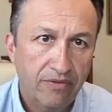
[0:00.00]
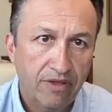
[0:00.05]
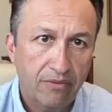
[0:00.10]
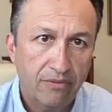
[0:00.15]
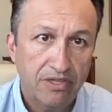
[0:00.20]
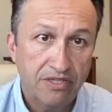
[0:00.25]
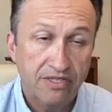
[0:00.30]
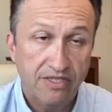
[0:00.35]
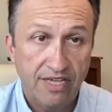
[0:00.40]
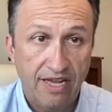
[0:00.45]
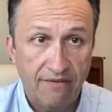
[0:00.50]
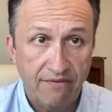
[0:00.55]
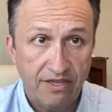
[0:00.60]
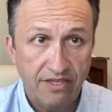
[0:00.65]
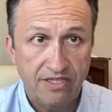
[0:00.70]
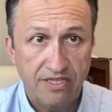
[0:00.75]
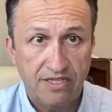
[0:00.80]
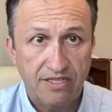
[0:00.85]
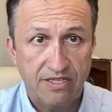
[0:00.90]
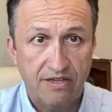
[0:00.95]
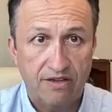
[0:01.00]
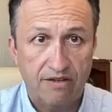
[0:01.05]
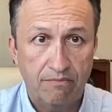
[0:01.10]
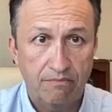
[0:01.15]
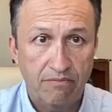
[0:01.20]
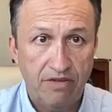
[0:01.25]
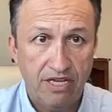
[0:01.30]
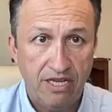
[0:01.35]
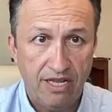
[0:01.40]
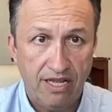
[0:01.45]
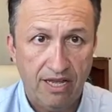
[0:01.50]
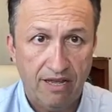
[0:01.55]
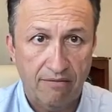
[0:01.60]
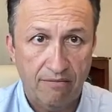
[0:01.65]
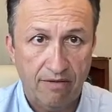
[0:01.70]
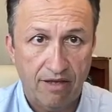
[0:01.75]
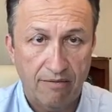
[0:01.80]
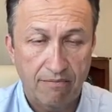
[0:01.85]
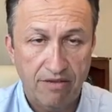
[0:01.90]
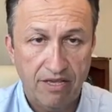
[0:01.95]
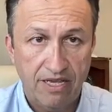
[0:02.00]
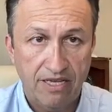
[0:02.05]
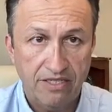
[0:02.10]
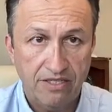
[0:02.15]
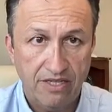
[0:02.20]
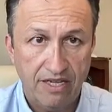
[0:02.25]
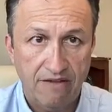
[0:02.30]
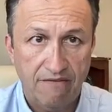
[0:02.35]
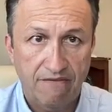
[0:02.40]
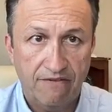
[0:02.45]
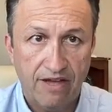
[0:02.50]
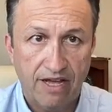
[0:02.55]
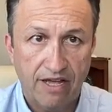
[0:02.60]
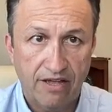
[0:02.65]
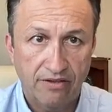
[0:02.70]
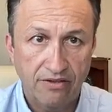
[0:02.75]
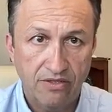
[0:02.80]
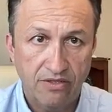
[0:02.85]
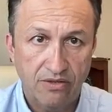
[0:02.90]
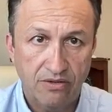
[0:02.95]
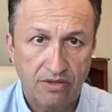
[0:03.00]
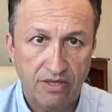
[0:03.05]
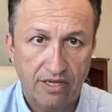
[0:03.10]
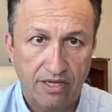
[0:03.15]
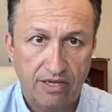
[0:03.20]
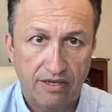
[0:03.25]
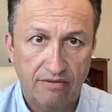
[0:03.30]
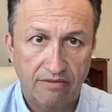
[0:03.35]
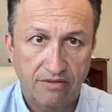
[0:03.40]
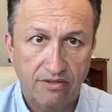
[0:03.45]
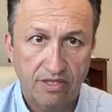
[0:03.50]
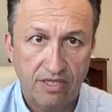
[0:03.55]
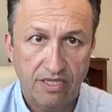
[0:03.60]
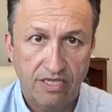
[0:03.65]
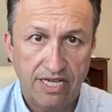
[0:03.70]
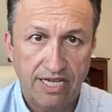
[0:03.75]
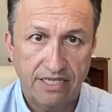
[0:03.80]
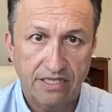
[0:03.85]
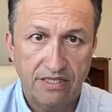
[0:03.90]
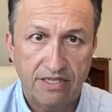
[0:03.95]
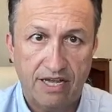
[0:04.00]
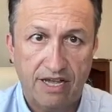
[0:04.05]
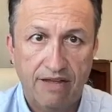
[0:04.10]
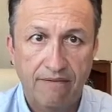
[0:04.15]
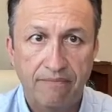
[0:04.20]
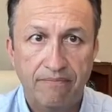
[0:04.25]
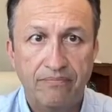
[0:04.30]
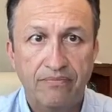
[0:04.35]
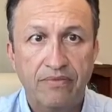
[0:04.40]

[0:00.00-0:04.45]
I'm going to save this as a P D F, a P S D file to the to the desktop,